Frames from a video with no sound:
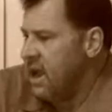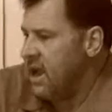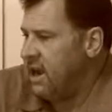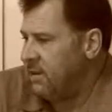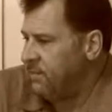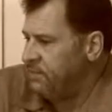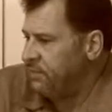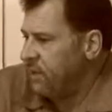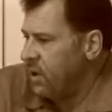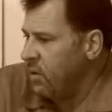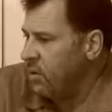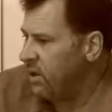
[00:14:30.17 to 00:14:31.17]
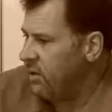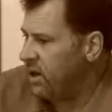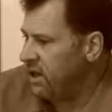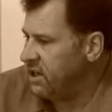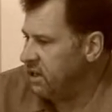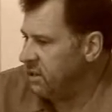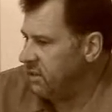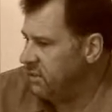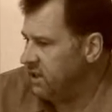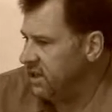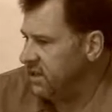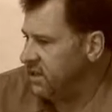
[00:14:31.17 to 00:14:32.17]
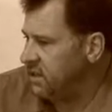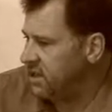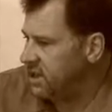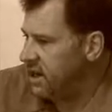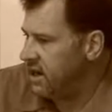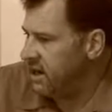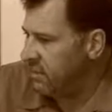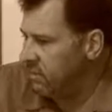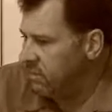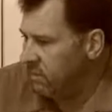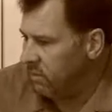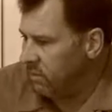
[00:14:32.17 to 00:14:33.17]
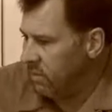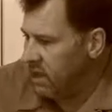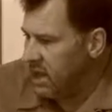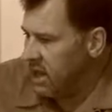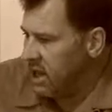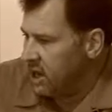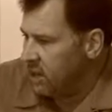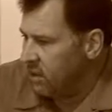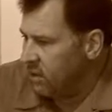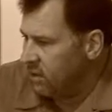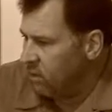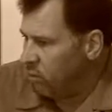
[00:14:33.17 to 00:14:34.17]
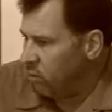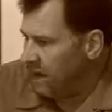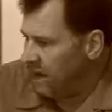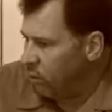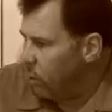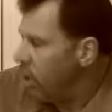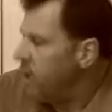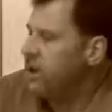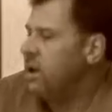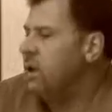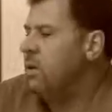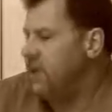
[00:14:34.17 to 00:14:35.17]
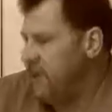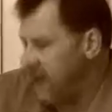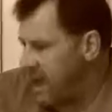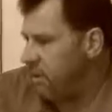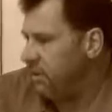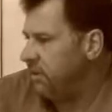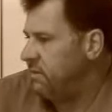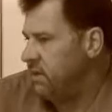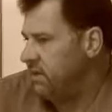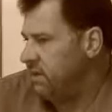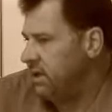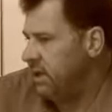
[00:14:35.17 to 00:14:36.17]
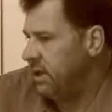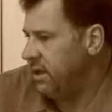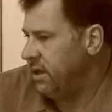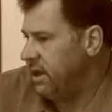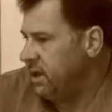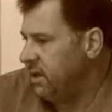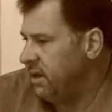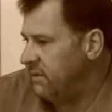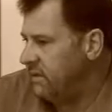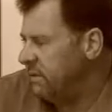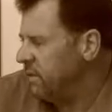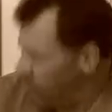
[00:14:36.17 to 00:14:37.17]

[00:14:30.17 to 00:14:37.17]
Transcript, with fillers: Um, what I want to do is just kind of go to, like, where are you going now with music? And do you have some